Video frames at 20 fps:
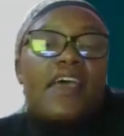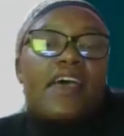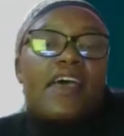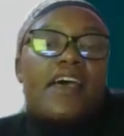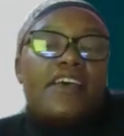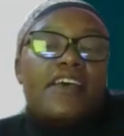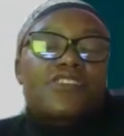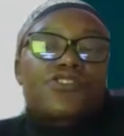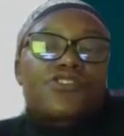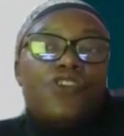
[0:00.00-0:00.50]

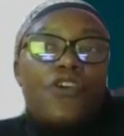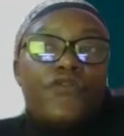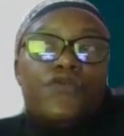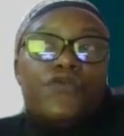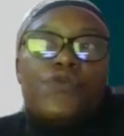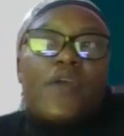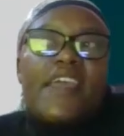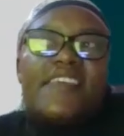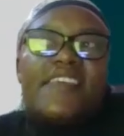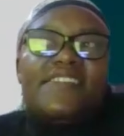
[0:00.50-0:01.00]

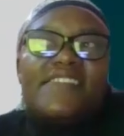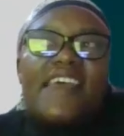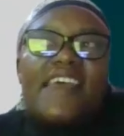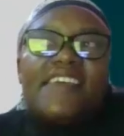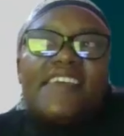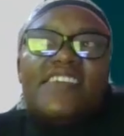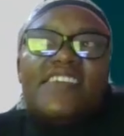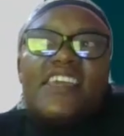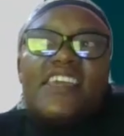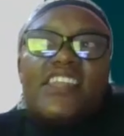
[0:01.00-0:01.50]
softwares
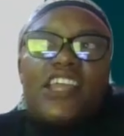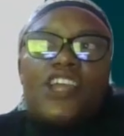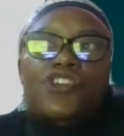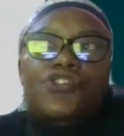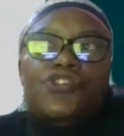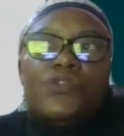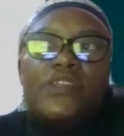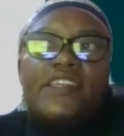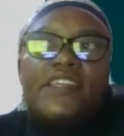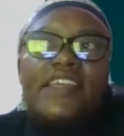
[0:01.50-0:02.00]
that can
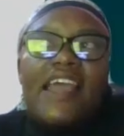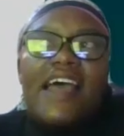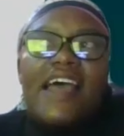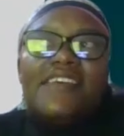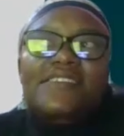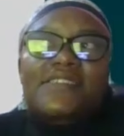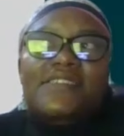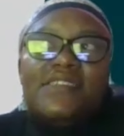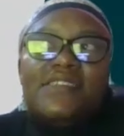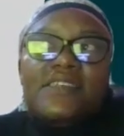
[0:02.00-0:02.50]
actually
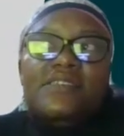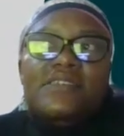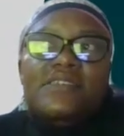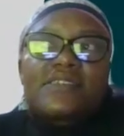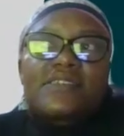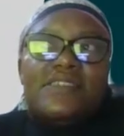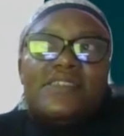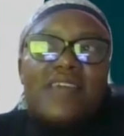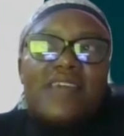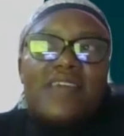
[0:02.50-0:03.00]
assist
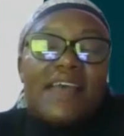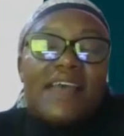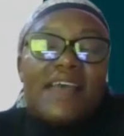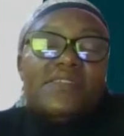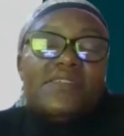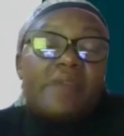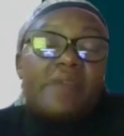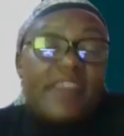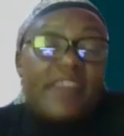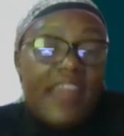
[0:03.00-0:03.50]
in
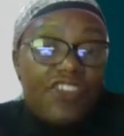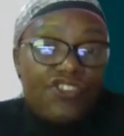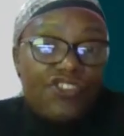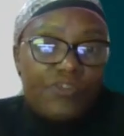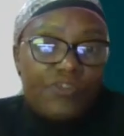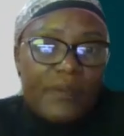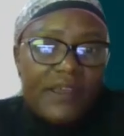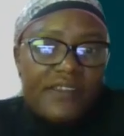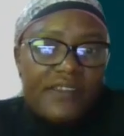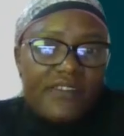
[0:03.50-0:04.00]
task
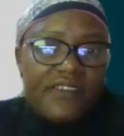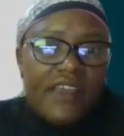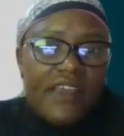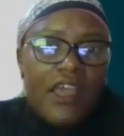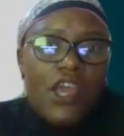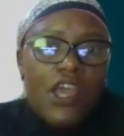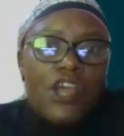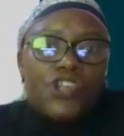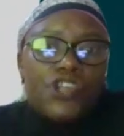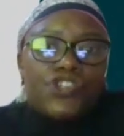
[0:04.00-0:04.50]
management.
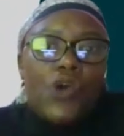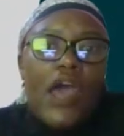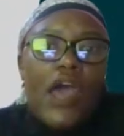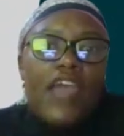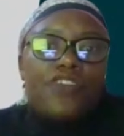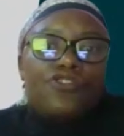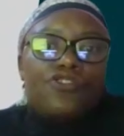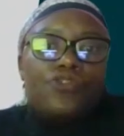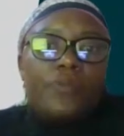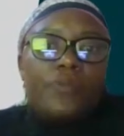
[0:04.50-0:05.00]
So
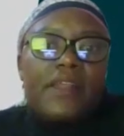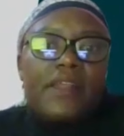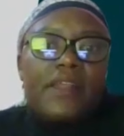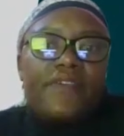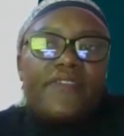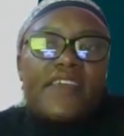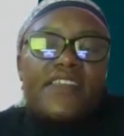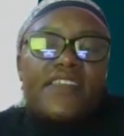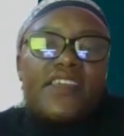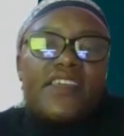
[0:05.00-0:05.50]
I do
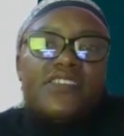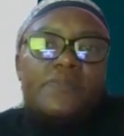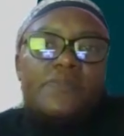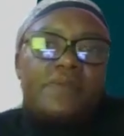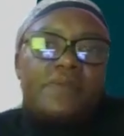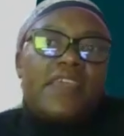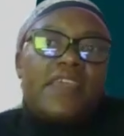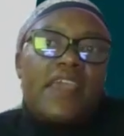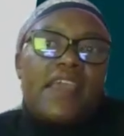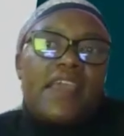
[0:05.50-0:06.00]
believe that as
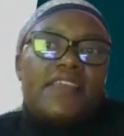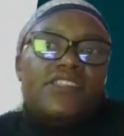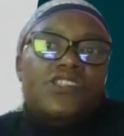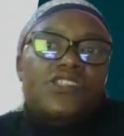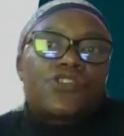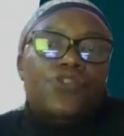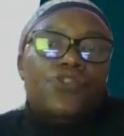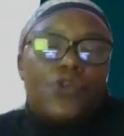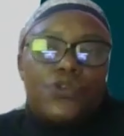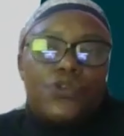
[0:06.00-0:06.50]
BAs,
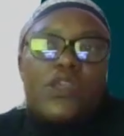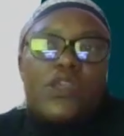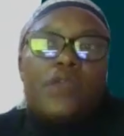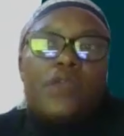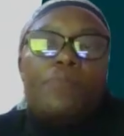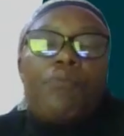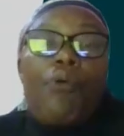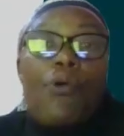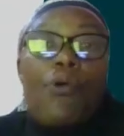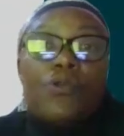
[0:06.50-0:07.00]
it's also
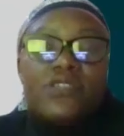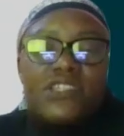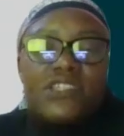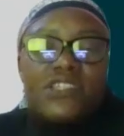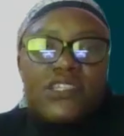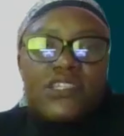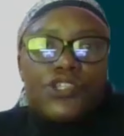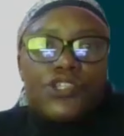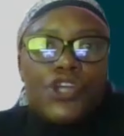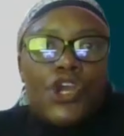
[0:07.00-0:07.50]

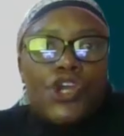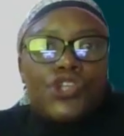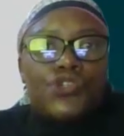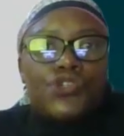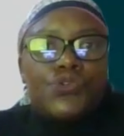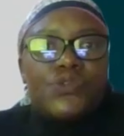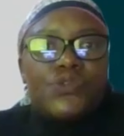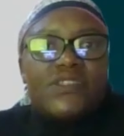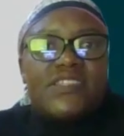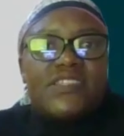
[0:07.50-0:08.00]
important
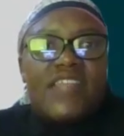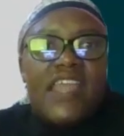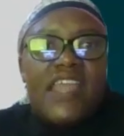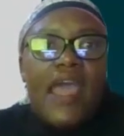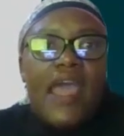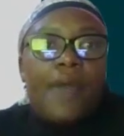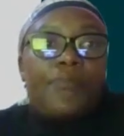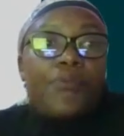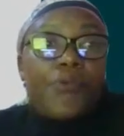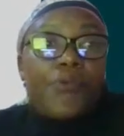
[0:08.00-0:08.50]
to
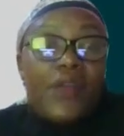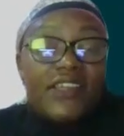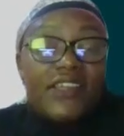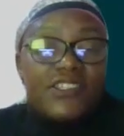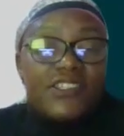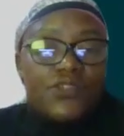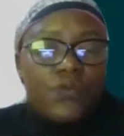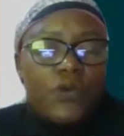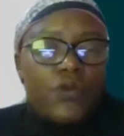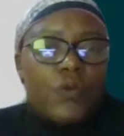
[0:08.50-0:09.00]
stay
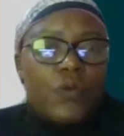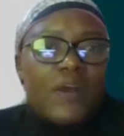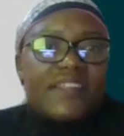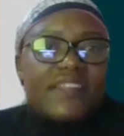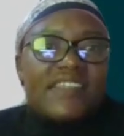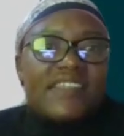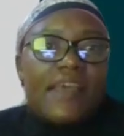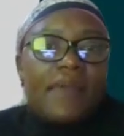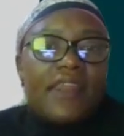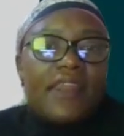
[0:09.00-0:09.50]
abreast with
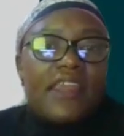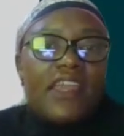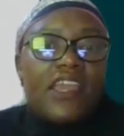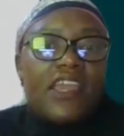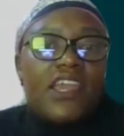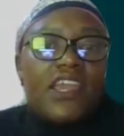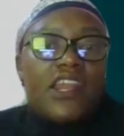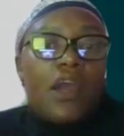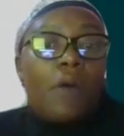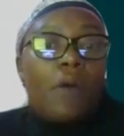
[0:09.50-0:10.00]
what's
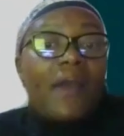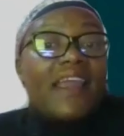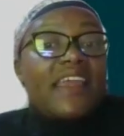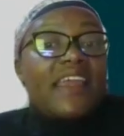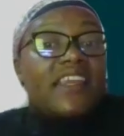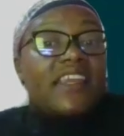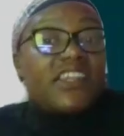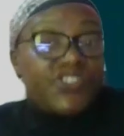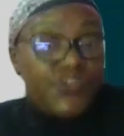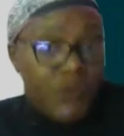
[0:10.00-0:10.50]
happening in our
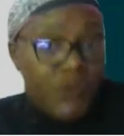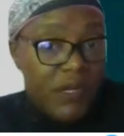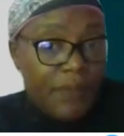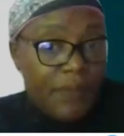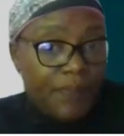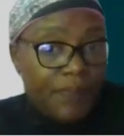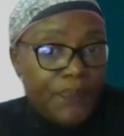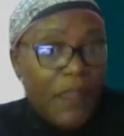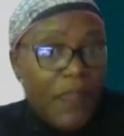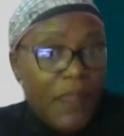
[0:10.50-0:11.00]

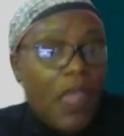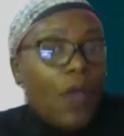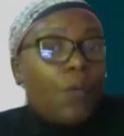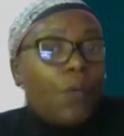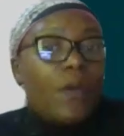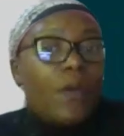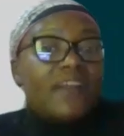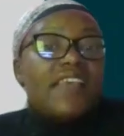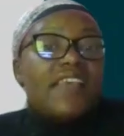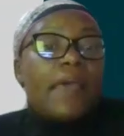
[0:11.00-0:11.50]
industry,
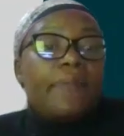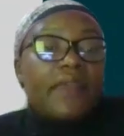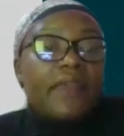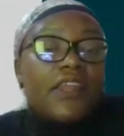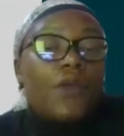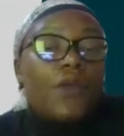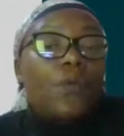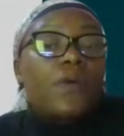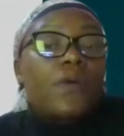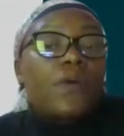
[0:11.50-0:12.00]
what's
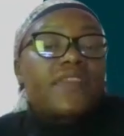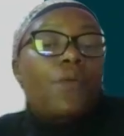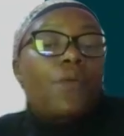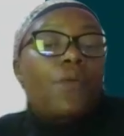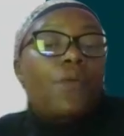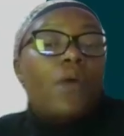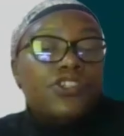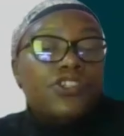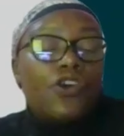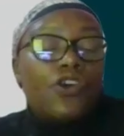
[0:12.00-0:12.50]
happening with the
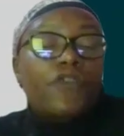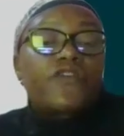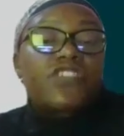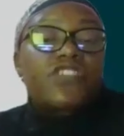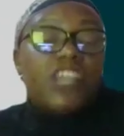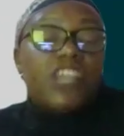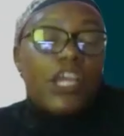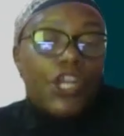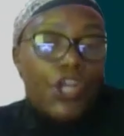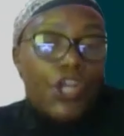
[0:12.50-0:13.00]
world of
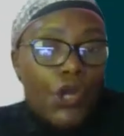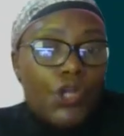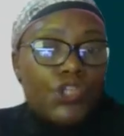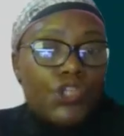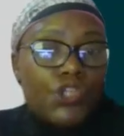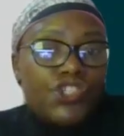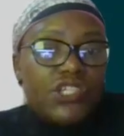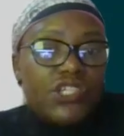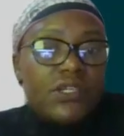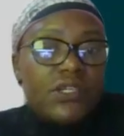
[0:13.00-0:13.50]

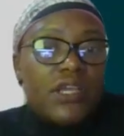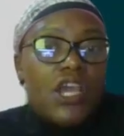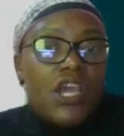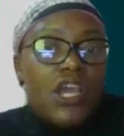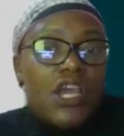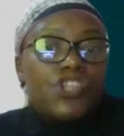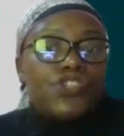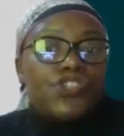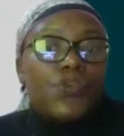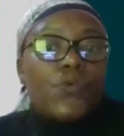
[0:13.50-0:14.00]
technology,
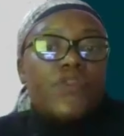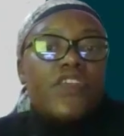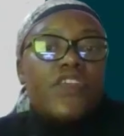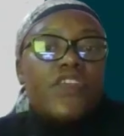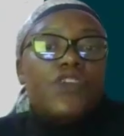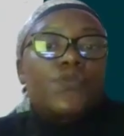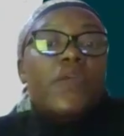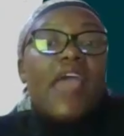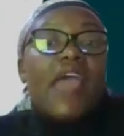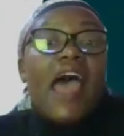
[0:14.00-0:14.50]
so
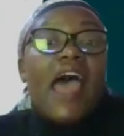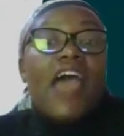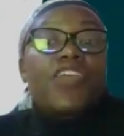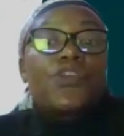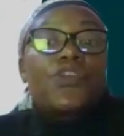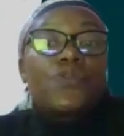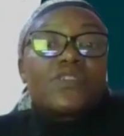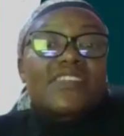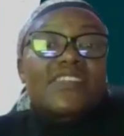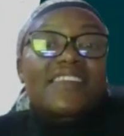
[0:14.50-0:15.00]
that we are
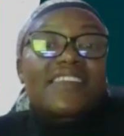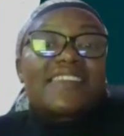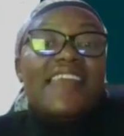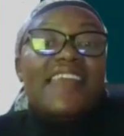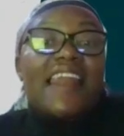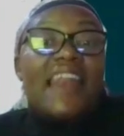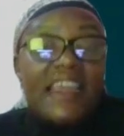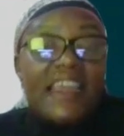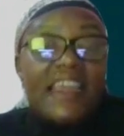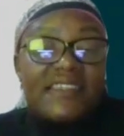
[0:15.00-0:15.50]
using
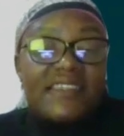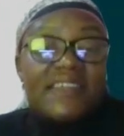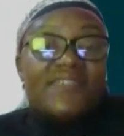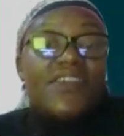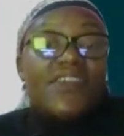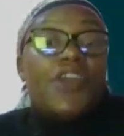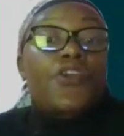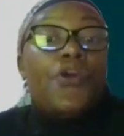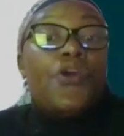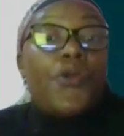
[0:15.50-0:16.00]
the
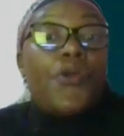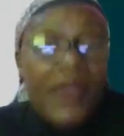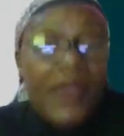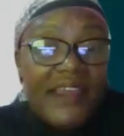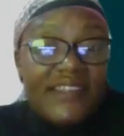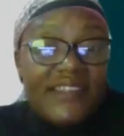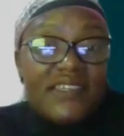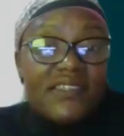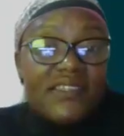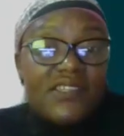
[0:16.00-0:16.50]
latest and
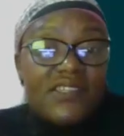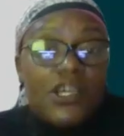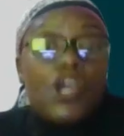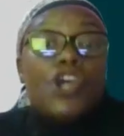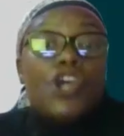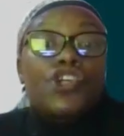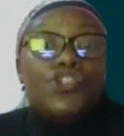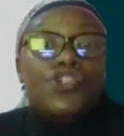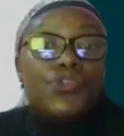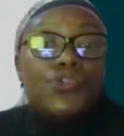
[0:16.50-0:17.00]
greatest
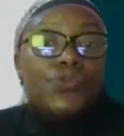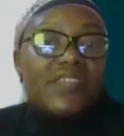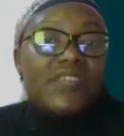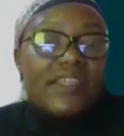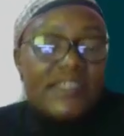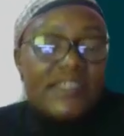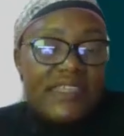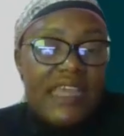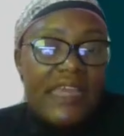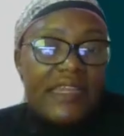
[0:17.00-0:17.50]
tools
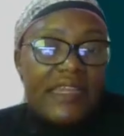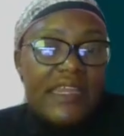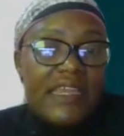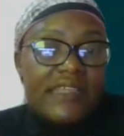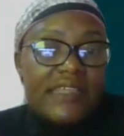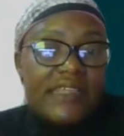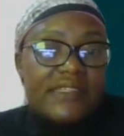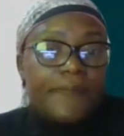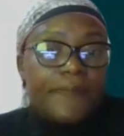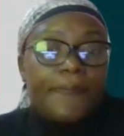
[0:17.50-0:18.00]
and
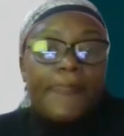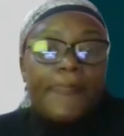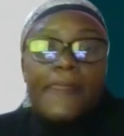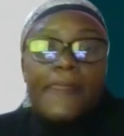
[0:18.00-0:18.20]
techniques.